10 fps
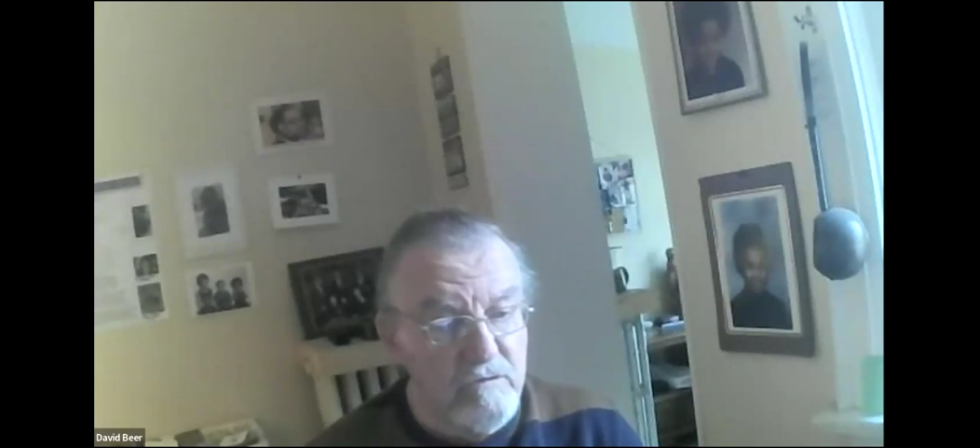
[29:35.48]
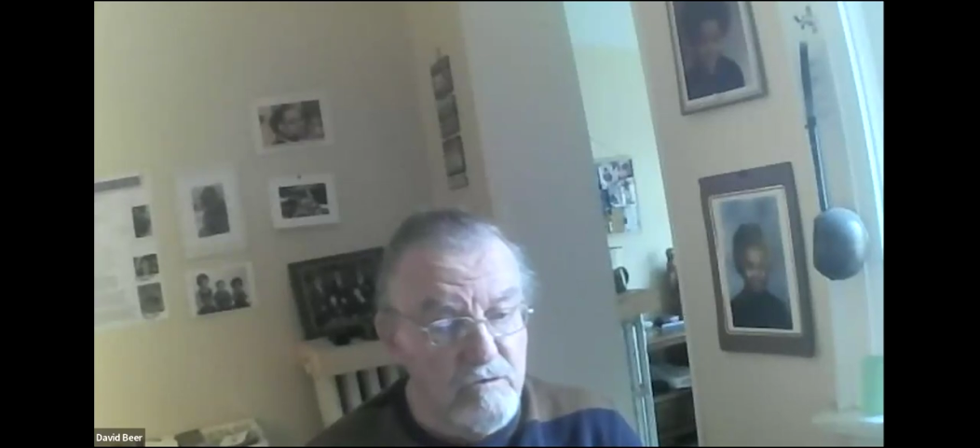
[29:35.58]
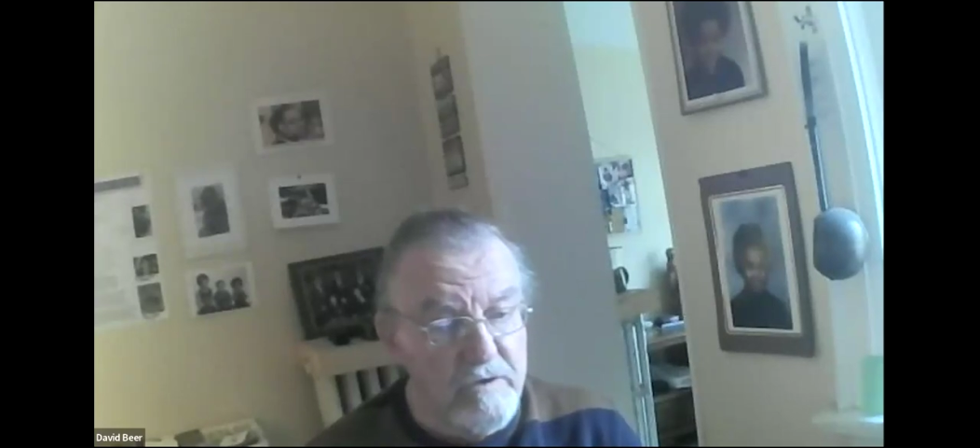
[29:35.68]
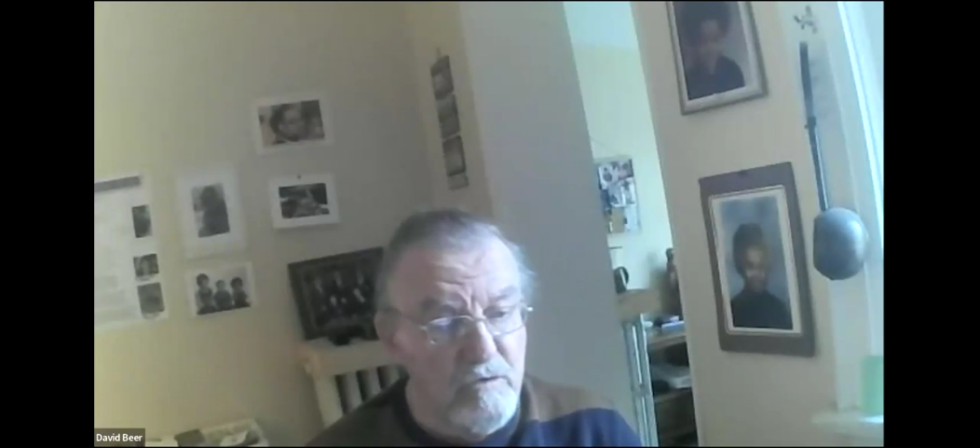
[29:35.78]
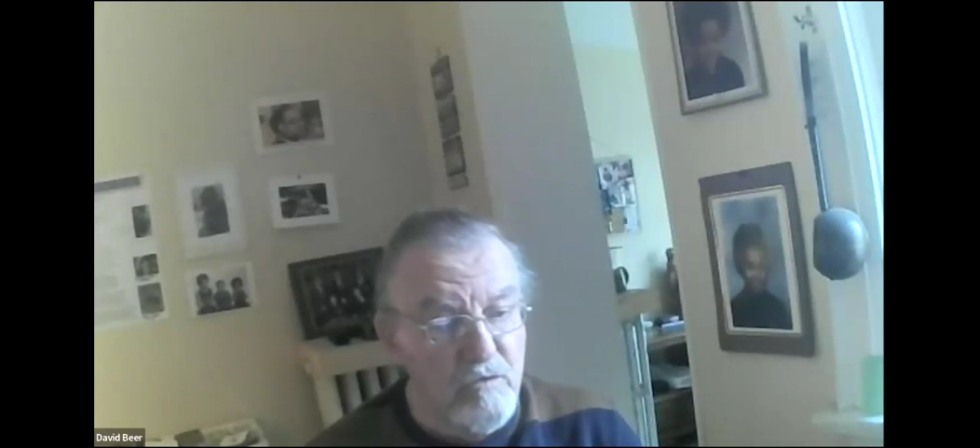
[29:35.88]

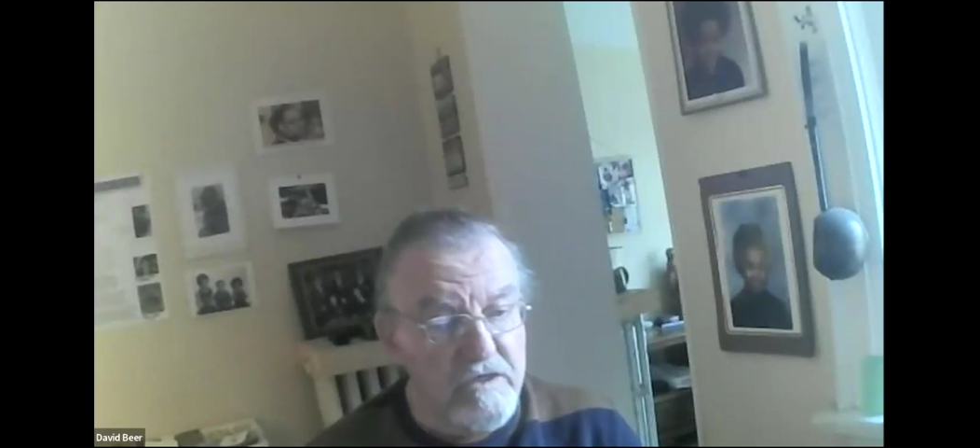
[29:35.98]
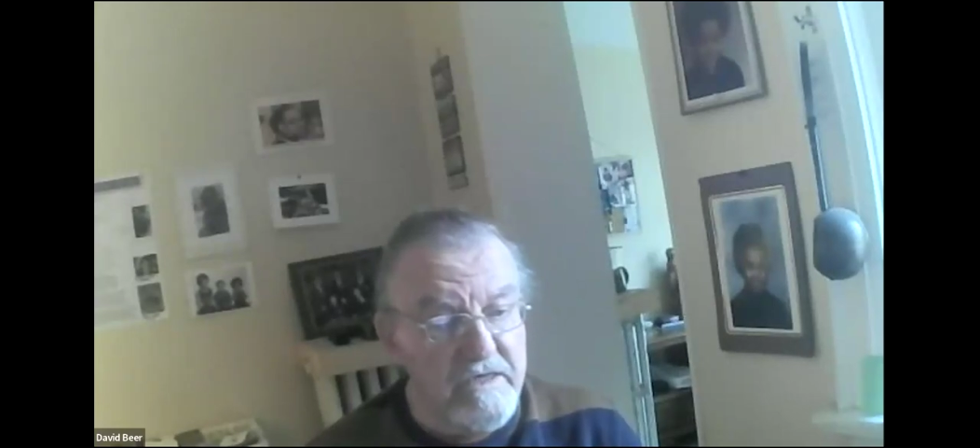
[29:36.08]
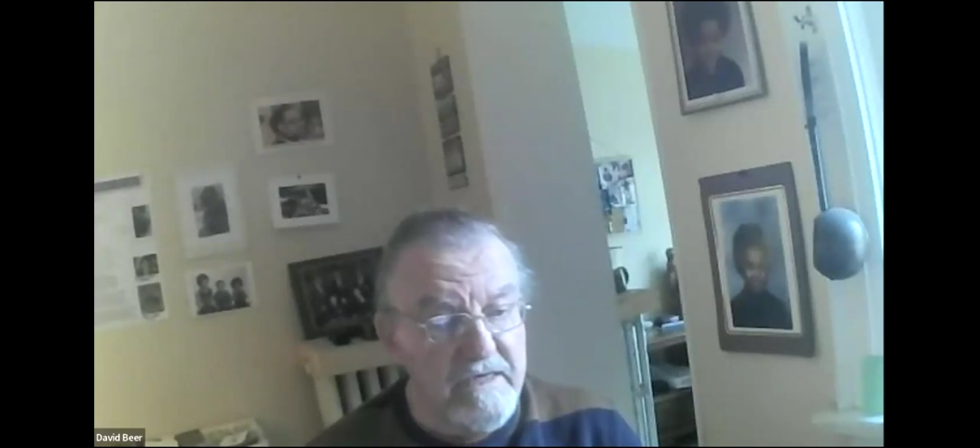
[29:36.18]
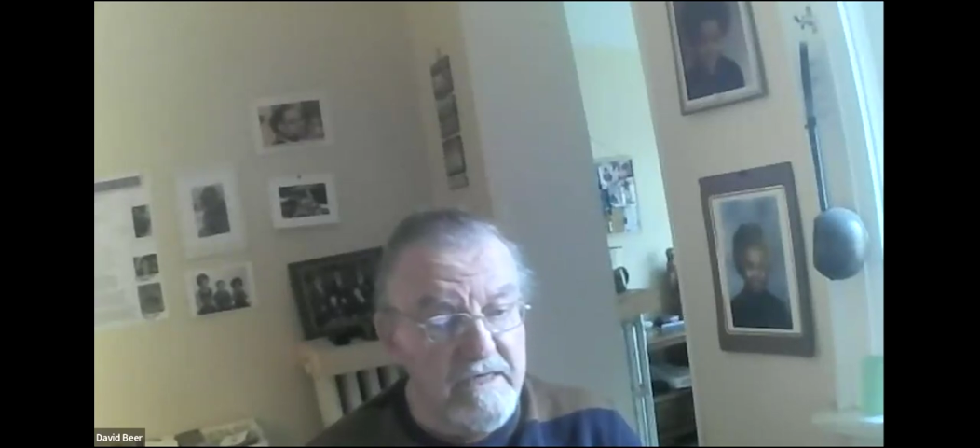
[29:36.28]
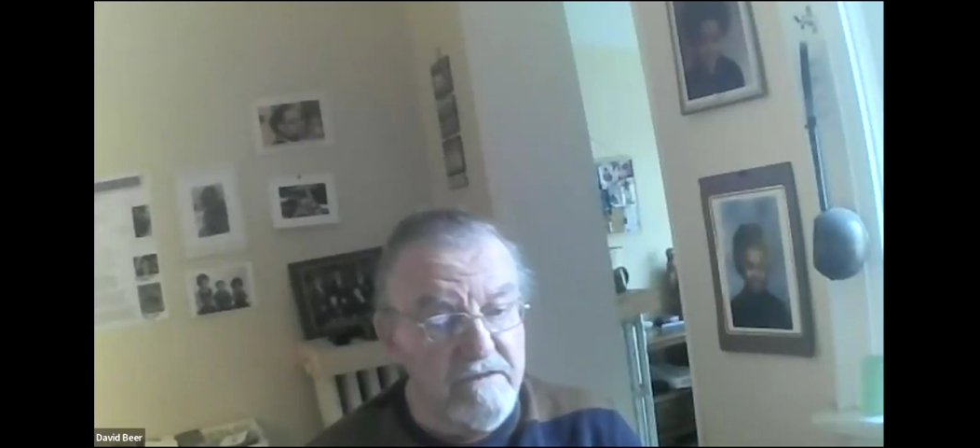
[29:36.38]
when we were
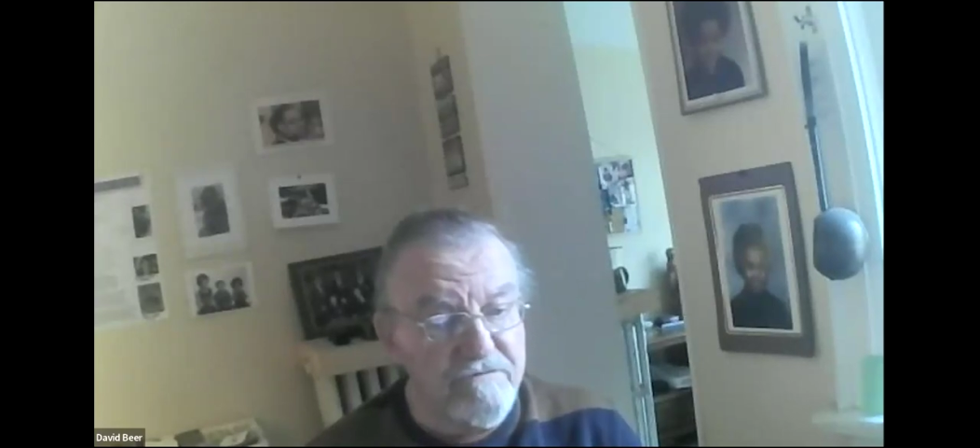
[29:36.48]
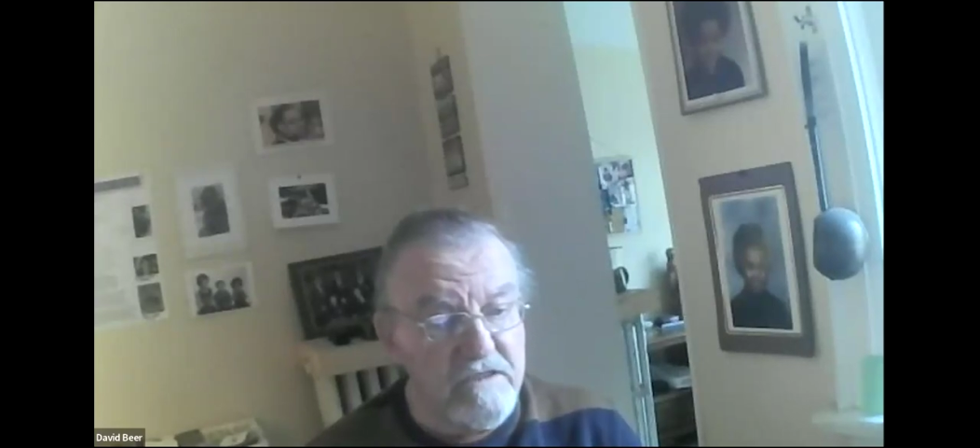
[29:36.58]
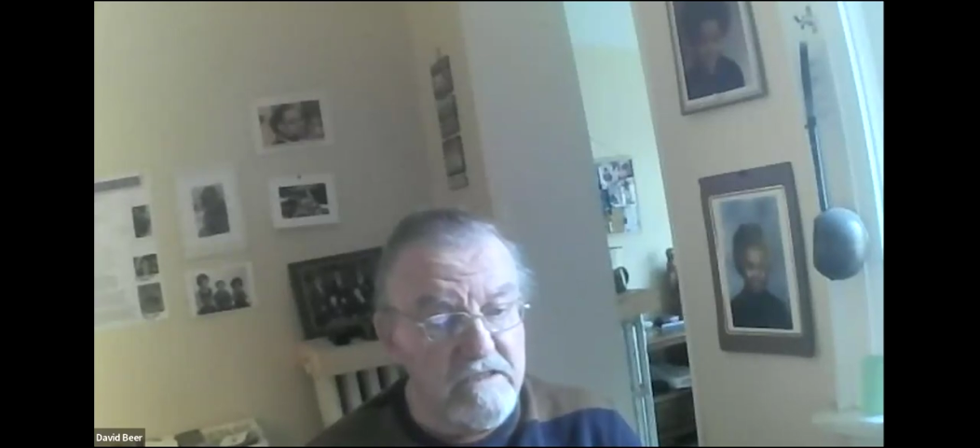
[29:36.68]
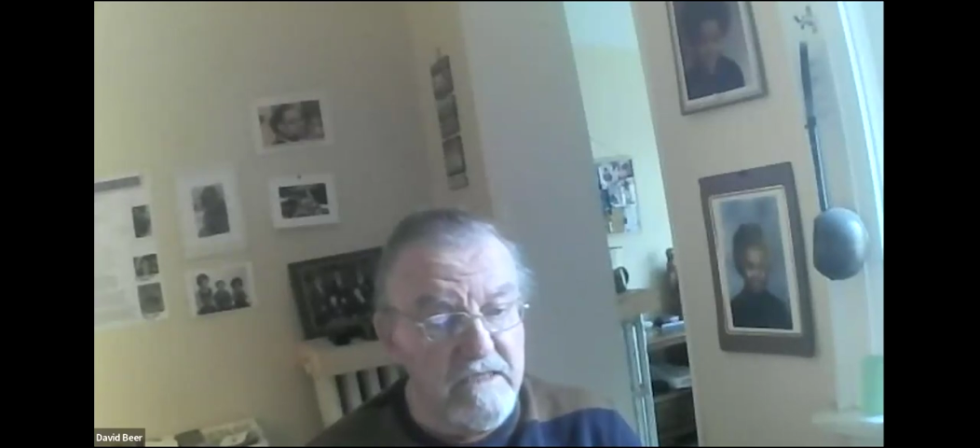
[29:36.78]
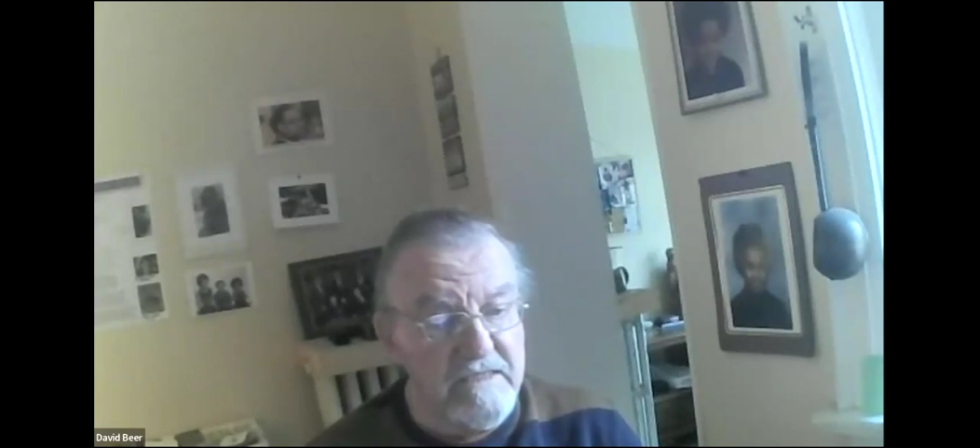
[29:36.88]
working in the
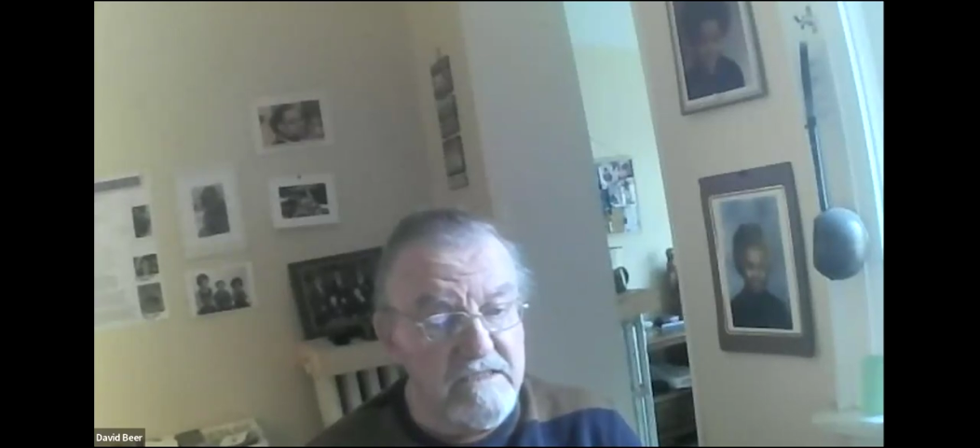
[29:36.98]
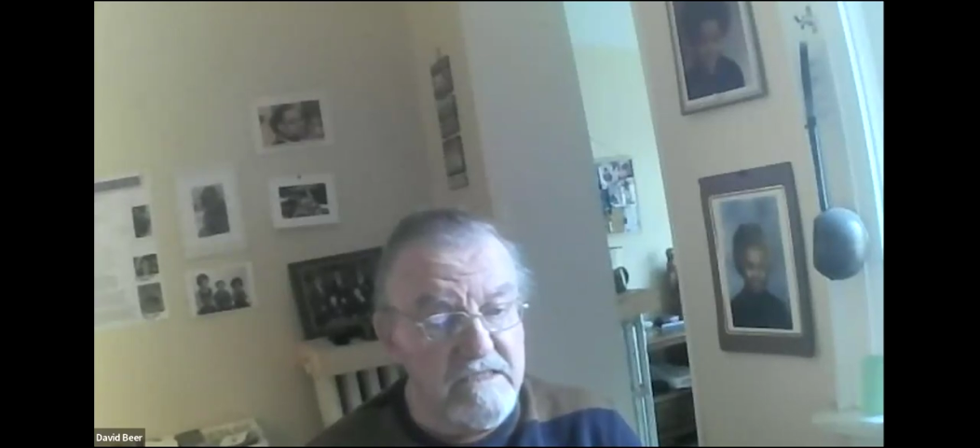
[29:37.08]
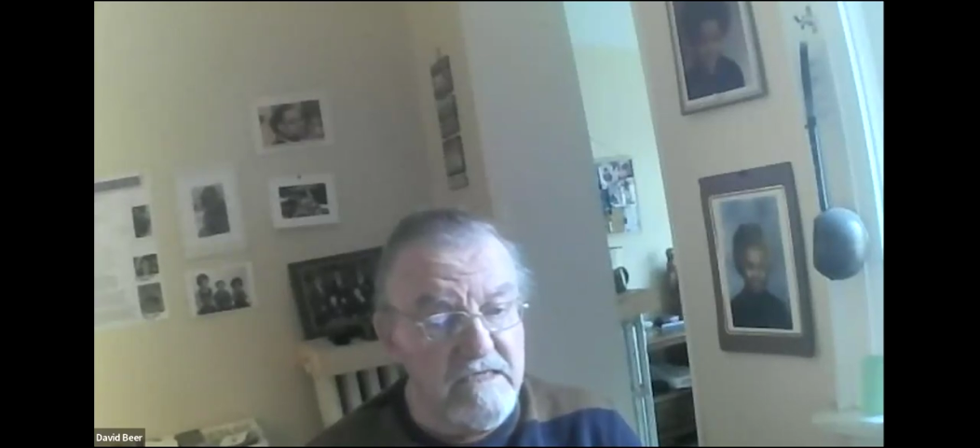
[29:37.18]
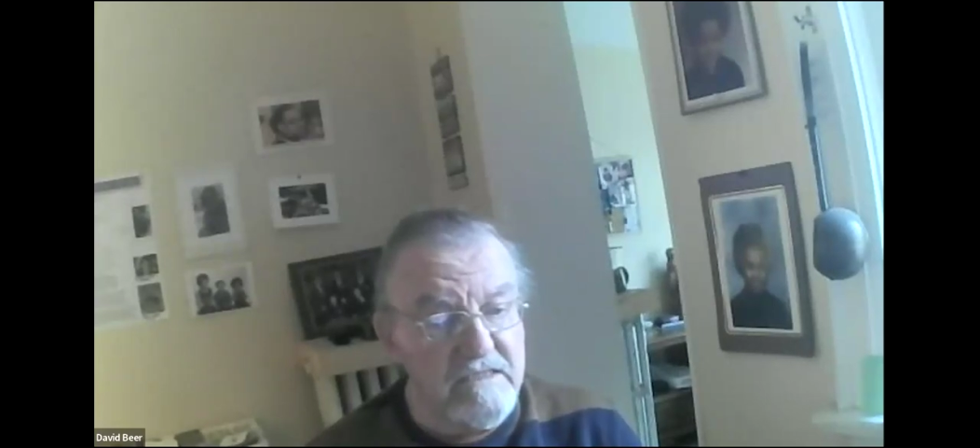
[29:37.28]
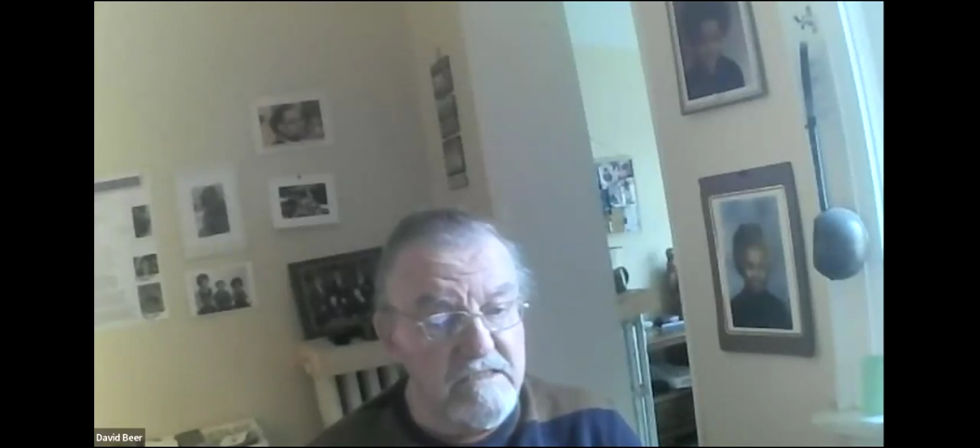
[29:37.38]
frontline
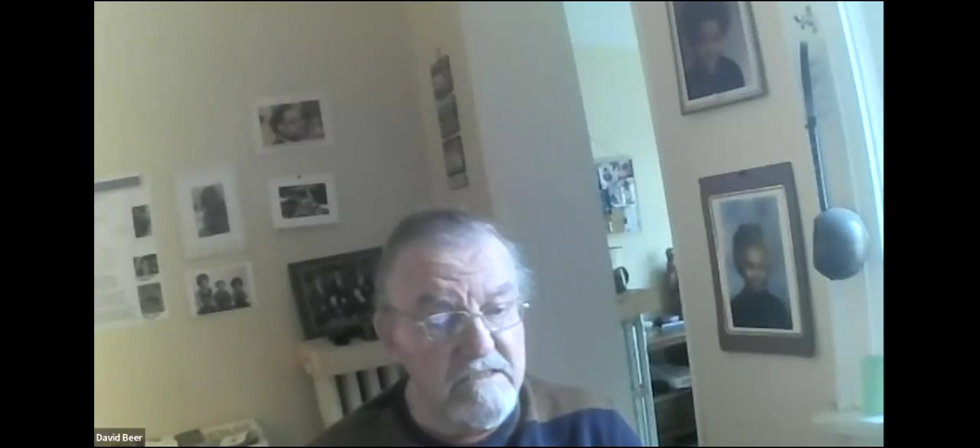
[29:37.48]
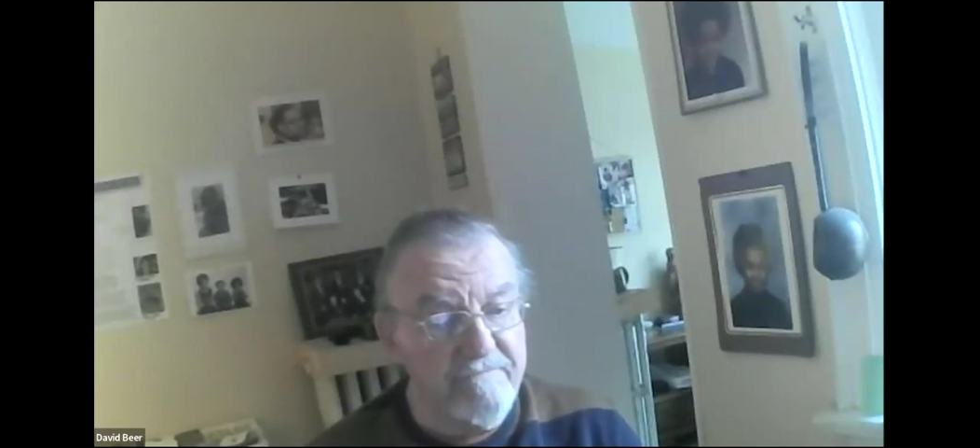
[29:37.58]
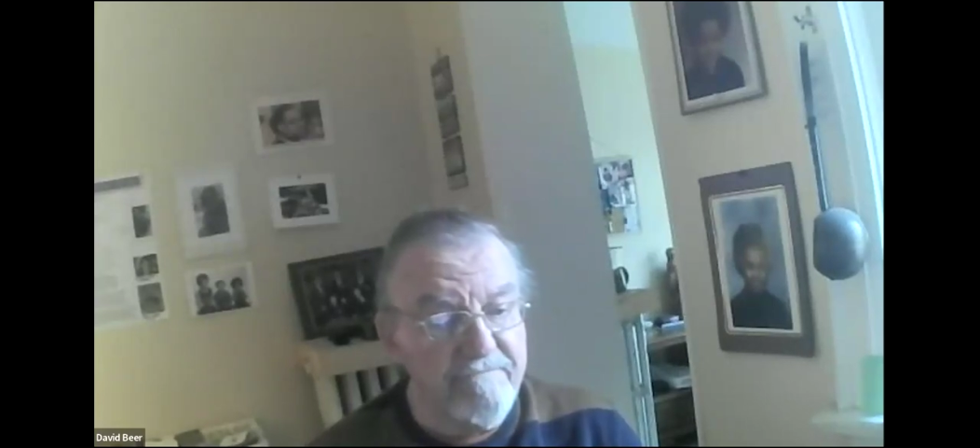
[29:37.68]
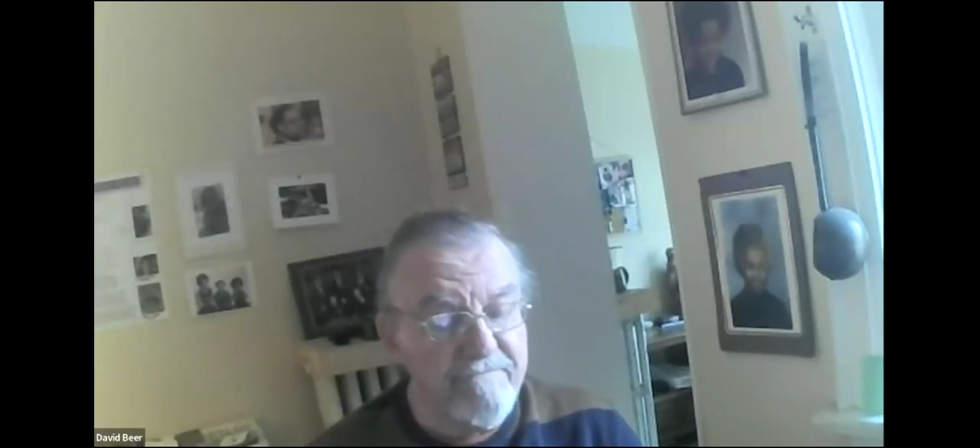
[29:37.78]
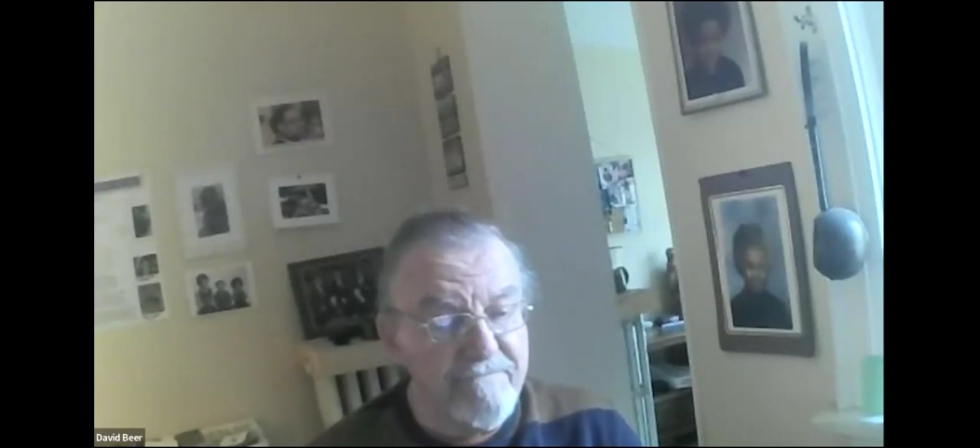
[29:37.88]
states.